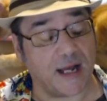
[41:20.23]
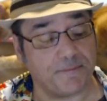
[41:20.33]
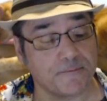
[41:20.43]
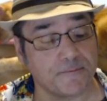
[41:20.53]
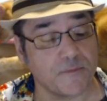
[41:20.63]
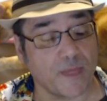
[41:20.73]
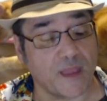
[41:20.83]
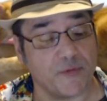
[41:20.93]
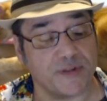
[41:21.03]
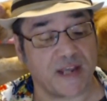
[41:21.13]

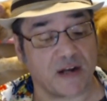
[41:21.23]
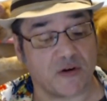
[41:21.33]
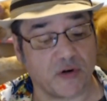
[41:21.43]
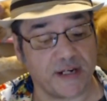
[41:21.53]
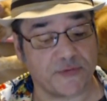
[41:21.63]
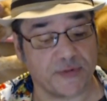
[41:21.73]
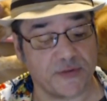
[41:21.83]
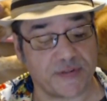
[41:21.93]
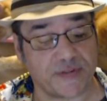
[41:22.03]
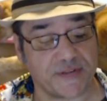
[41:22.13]
When
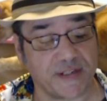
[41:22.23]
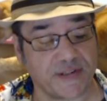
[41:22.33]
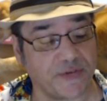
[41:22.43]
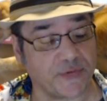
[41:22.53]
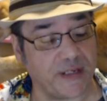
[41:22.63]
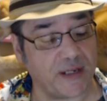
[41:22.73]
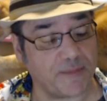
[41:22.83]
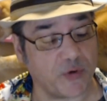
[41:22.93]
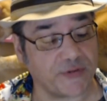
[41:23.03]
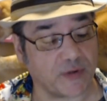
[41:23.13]
Zalcore is reduced to
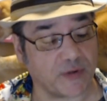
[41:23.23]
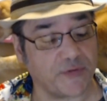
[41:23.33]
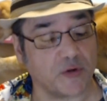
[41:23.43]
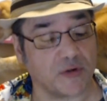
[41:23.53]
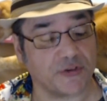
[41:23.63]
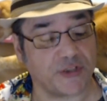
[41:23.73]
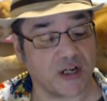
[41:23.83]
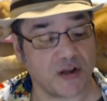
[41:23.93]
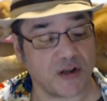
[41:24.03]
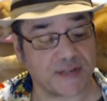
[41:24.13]
63 hit points or
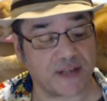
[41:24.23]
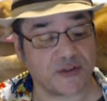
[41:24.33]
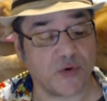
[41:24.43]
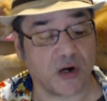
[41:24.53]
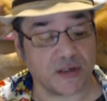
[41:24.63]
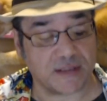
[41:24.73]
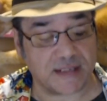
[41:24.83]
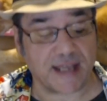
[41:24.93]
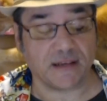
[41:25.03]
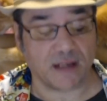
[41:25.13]
fewer, she calls out to
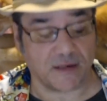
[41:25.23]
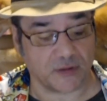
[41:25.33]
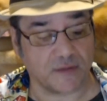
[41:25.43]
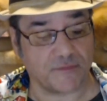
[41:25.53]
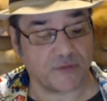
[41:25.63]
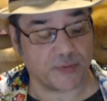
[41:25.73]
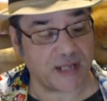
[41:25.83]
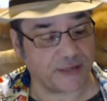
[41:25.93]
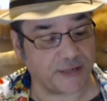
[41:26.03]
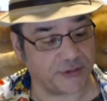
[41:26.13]
her dead lover
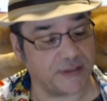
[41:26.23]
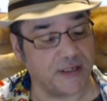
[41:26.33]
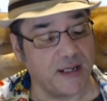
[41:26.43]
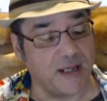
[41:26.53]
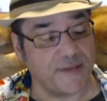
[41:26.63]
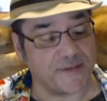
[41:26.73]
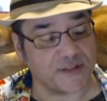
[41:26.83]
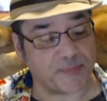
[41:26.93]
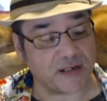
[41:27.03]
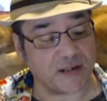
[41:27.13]
for protection.
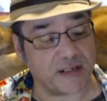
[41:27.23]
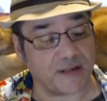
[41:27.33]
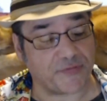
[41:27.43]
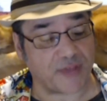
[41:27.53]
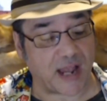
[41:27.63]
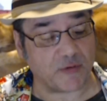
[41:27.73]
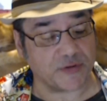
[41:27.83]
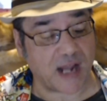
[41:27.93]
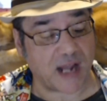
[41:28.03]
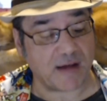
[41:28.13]
The spirit of
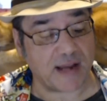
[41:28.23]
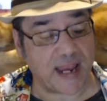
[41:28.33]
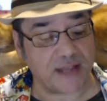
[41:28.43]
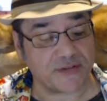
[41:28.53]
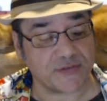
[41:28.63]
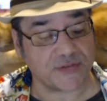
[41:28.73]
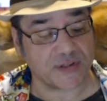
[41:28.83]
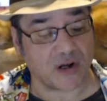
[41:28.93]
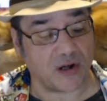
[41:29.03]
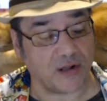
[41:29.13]
Thyrutaya
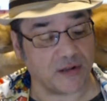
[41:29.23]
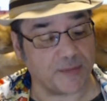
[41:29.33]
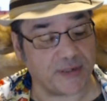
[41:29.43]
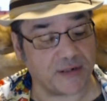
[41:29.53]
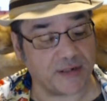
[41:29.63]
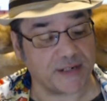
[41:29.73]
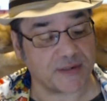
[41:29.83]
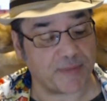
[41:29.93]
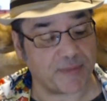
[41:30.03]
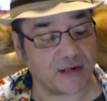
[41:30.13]
answers the call,
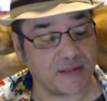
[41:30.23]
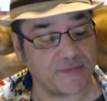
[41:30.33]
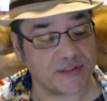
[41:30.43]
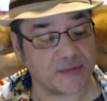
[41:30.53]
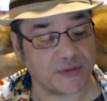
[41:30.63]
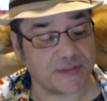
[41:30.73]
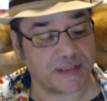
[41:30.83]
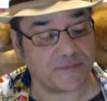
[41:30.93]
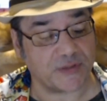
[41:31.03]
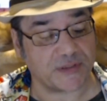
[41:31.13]
appearing as a barely
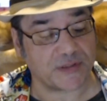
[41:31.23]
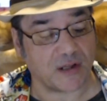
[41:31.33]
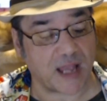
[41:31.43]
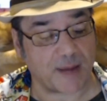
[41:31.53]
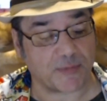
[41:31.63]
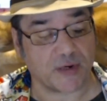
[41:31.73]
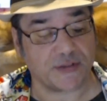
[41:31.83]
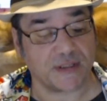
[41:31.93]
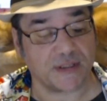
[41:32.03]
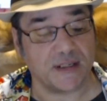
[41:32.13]
visible 10-foot-tall
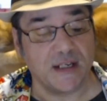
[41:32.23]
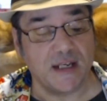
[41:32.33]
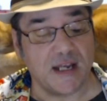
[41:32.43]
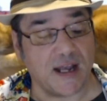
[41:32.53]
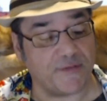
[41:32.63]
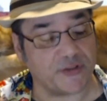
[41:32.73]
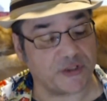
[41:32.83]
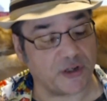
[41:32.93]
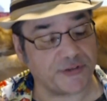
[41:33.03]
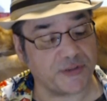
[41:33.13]
apparition
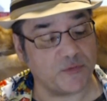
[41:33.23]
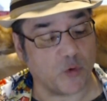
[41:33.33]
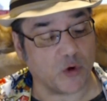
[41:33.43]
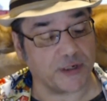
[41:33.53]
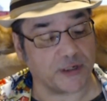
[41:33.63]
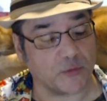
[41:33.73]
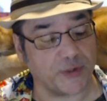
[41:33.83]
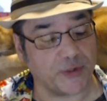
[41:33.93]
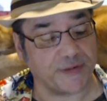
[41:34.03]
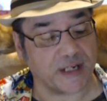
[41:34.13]
of a Chultan
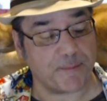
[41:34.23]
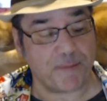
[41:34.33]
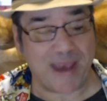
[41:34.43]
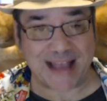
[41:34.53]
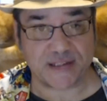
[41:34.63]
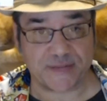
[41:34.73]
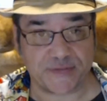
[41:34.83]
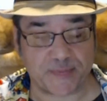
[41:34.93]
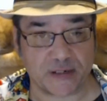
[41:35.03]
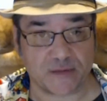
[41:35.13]
warrior wielding a
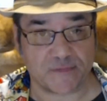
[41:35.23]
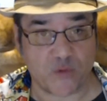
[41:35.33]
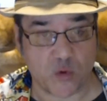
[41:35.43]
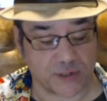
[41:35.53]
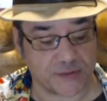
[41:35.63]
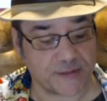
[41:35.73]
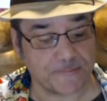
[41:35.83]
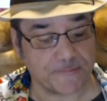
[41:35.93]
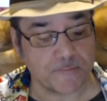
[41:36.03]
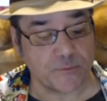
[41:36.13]
massive spear of
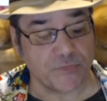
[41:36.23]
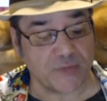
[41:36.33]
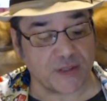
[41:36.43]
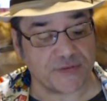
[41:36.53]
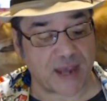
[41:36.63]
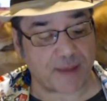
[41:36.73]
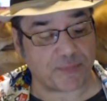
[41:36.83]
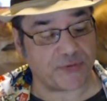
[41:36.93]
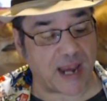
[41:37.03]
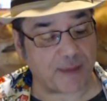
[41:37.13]
force.
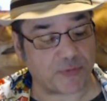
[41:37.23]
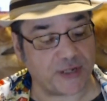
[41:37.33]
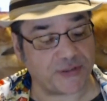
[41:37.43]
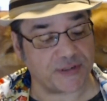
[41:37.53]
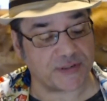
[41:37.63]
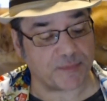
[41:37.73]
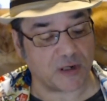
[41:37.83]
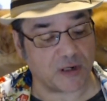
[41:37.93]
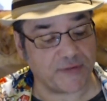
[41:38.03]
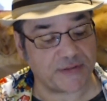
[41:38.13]
The
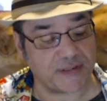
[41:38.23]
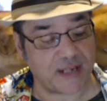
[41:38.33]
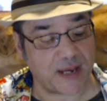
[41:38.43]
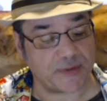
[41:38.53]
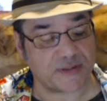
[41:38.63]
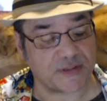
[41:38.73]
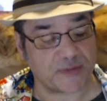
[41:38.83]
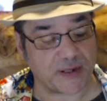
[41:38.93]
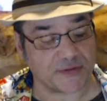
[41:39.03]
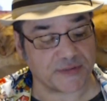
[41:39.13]
apparition is impervious to
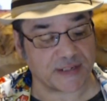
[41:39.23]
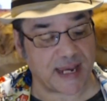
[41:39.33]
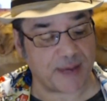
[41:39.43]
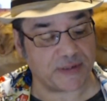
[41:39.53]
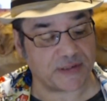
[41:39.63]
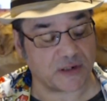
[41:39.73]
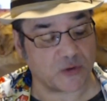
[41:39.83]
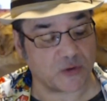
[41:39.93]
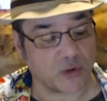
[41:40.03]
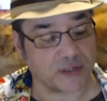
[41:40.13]
damage and spells and can't
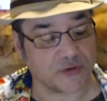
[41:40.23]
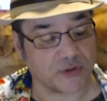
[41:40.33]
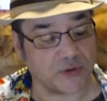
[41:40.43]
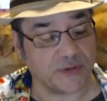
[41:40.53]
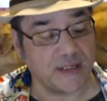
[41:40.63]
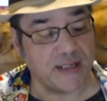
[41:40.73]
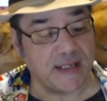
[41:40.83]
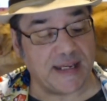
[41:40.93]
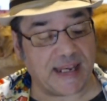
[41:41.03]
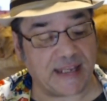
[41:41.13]
be turned or
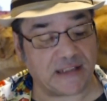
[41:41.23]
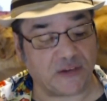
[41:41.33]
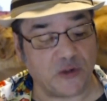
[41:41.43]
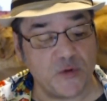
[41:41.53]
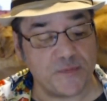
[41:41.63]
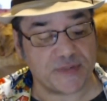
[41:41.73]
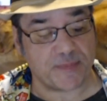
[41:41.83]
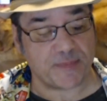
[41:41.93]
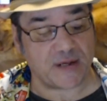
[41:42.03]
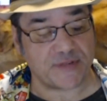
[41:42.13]
controlled. It
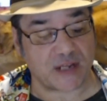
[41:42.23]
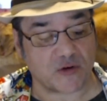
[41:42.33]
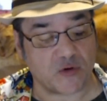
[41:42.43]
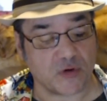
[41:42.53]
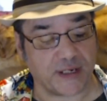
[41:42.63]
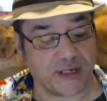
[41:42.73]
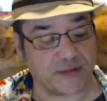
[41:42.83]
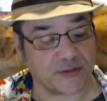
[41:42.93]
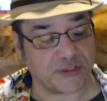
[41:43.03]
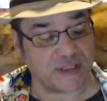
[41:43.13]
looms above
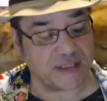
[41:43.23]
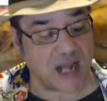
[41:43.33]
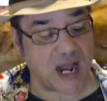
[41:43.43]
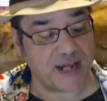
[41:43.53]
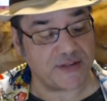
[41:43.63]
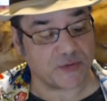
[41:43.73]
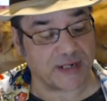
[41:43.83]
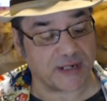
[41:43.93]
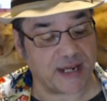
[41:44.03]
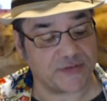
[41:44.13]
Zalcore until she
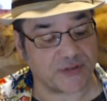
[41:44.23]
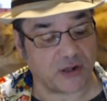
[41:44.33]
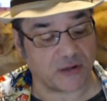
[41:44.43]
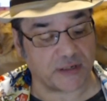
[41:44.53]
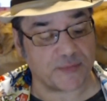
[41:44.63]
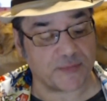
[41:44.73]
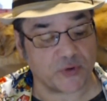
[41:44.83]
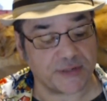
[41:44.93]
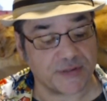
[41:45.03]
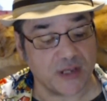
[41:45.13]
dies or regains all her
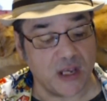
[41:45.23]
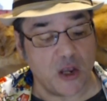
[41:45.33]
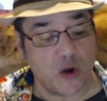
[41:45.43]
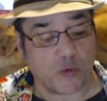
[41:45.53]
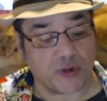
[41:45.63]
hit points.